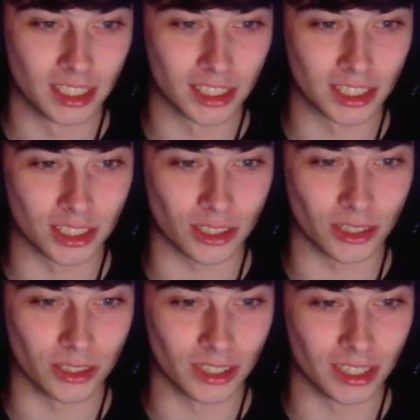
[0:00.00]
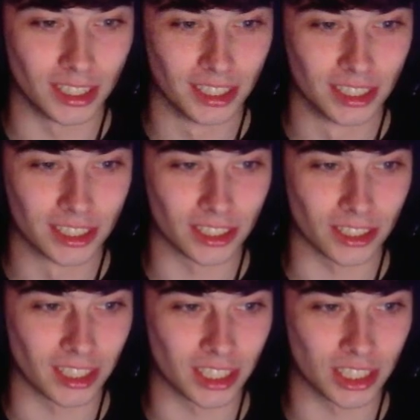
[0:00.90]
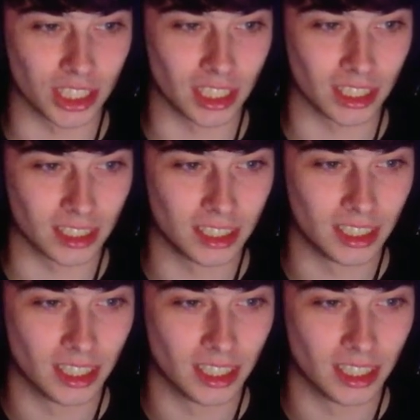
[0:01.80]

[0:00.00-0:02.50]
So, sorry Kushina.